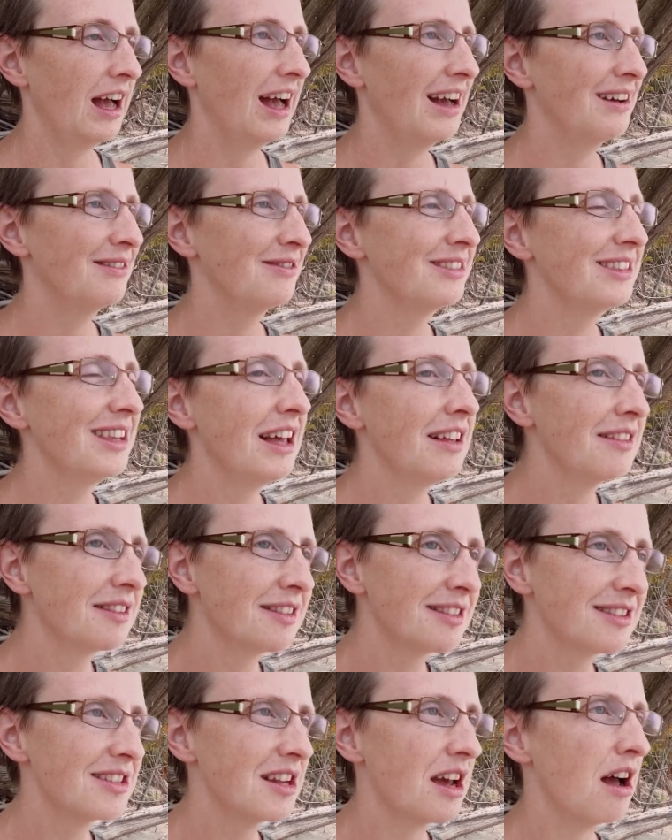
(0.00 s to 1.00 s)
Have less
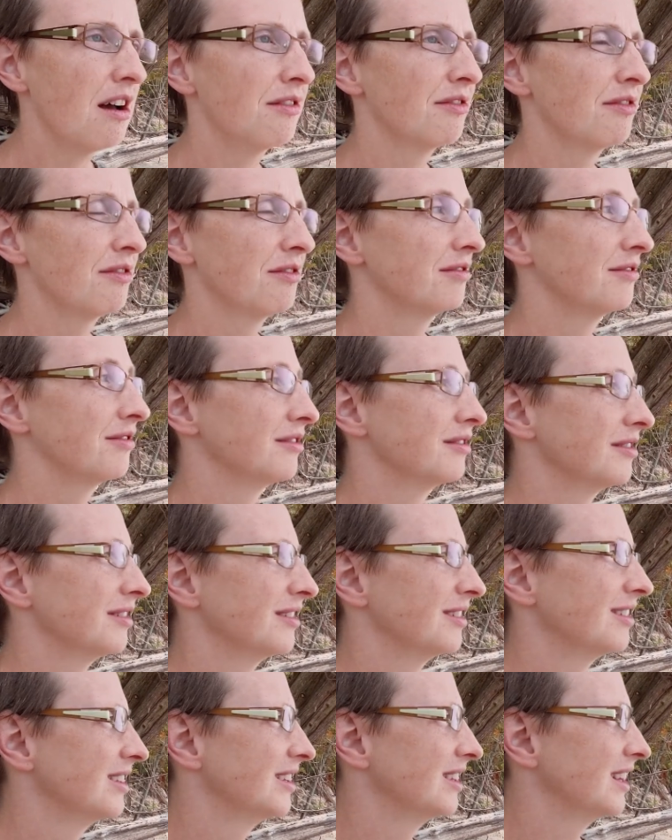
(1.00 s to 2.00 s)
stuff
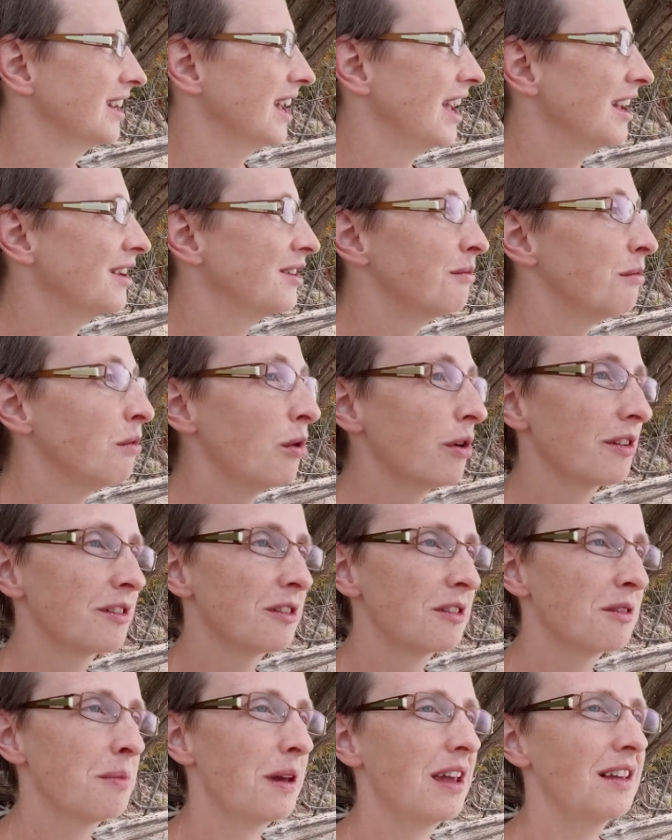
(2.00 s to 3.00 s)
and more
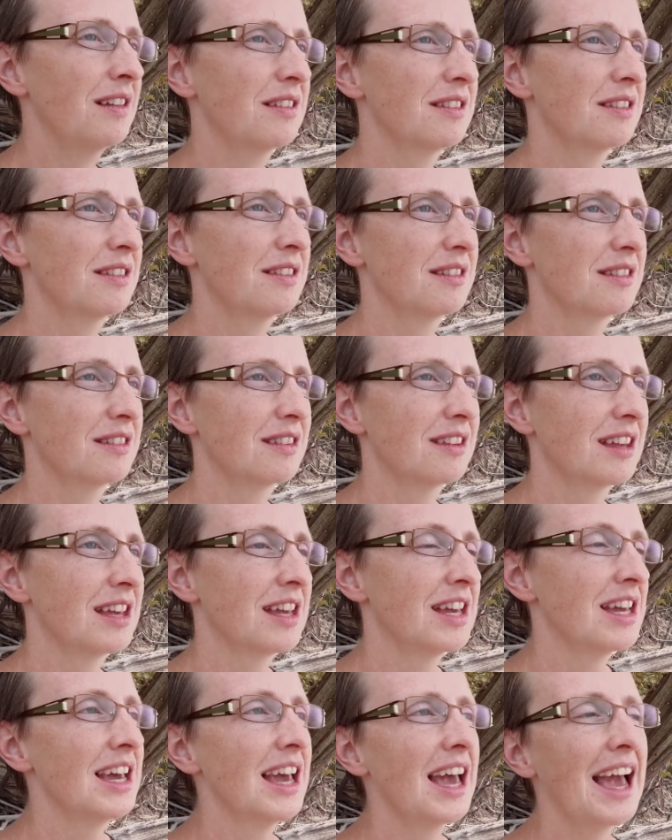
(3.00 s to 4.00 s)
space.
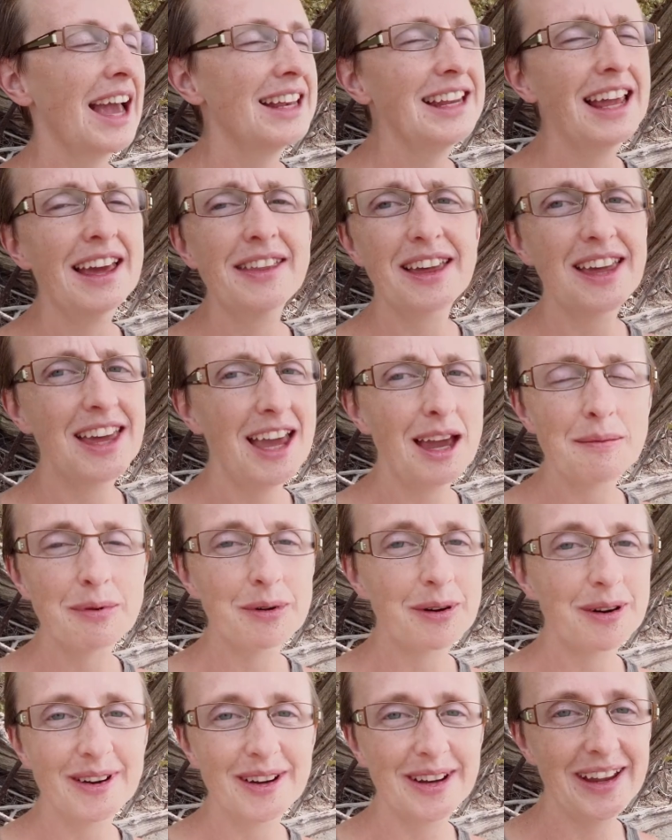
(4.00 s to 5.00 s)
And yeah, the
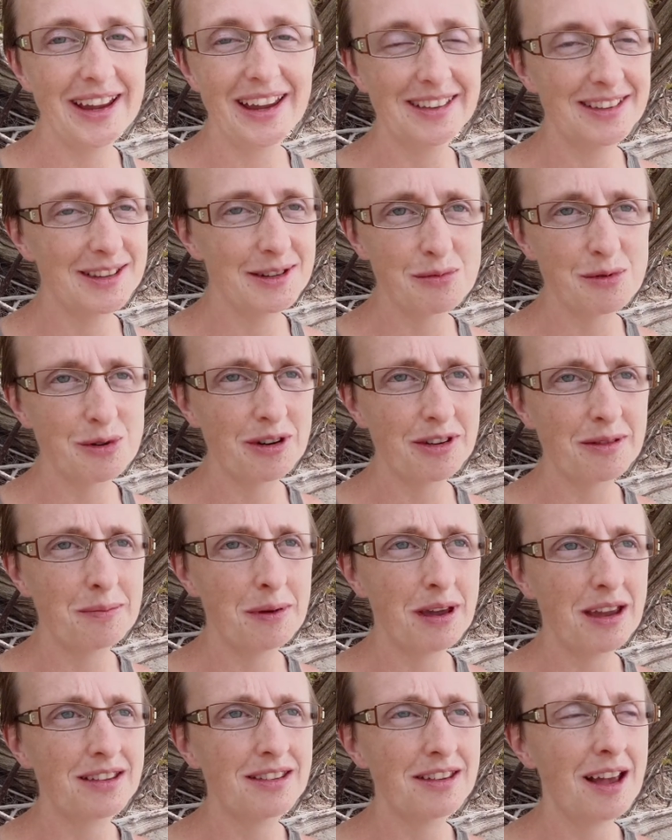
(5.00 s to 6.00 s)
camper isn't more
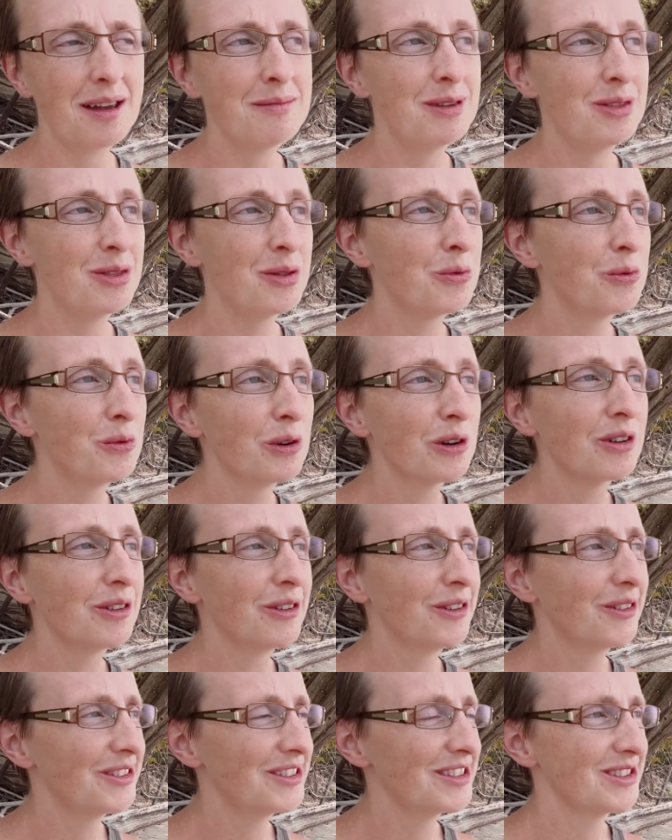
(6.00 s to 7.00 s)
space. I mean, the
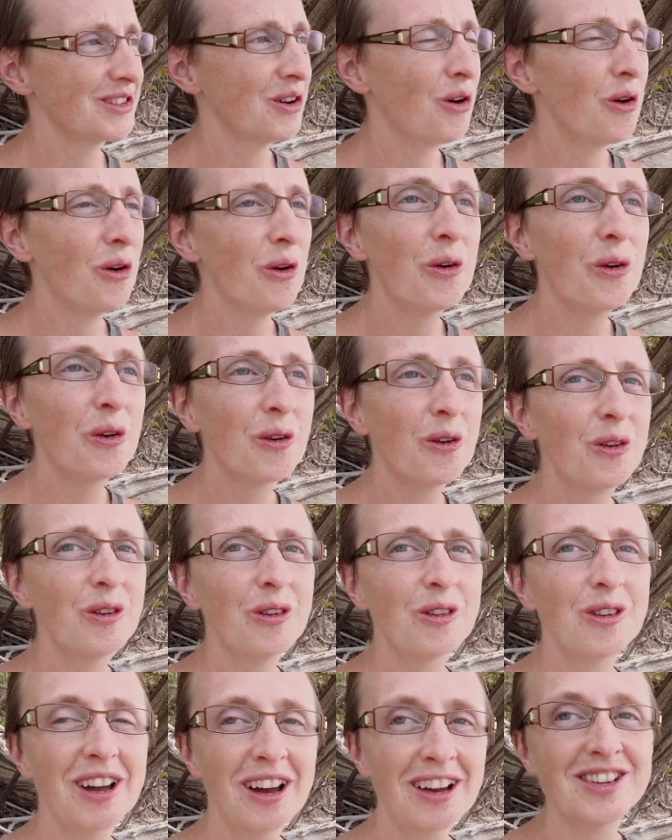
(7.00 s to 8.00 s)
world, the
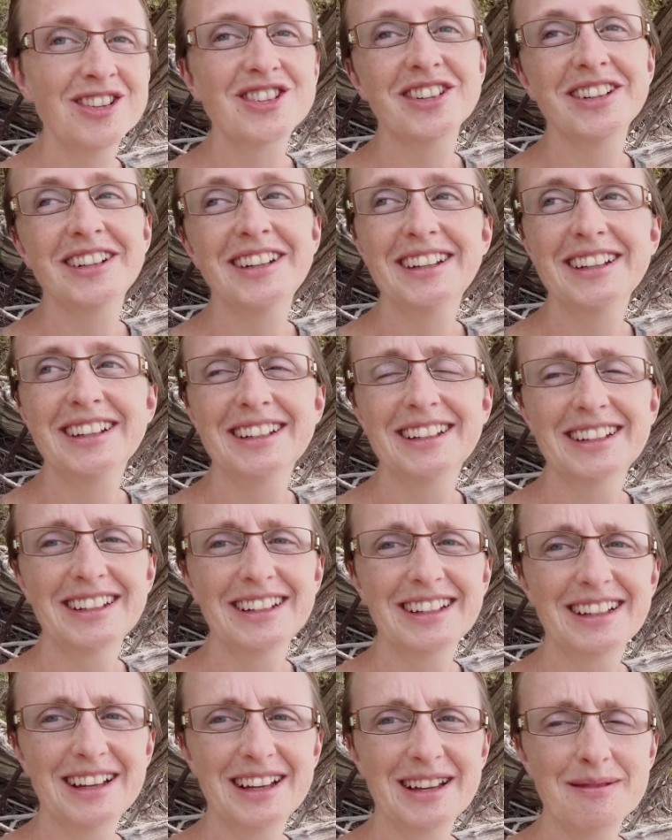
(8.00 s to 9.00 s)
whole country
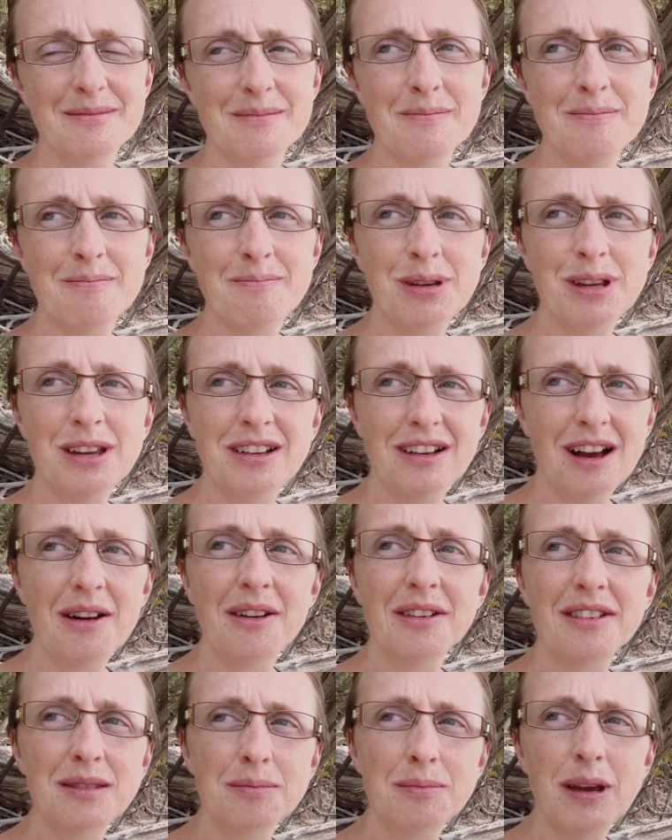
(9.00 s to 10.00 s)
being
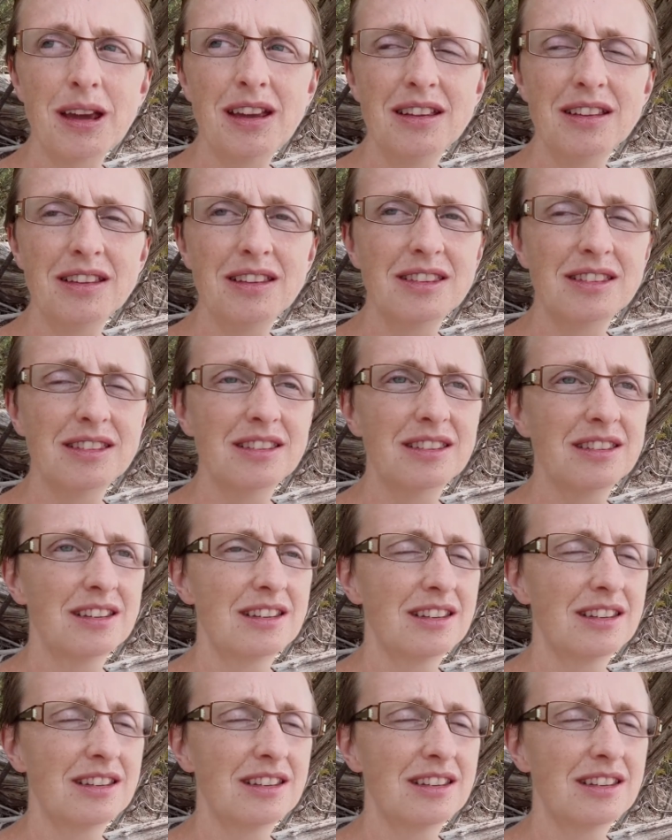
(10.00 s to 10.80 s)
our space.